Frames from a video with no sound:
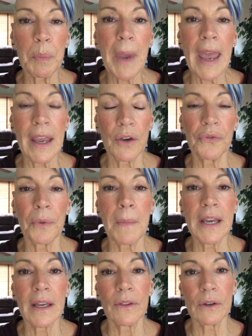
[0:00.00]
paying for
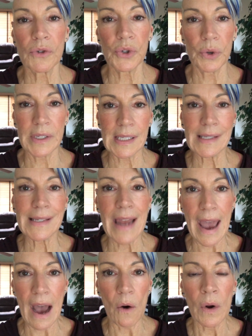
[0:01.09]
making those choices
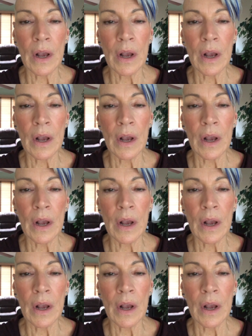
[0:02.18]
now.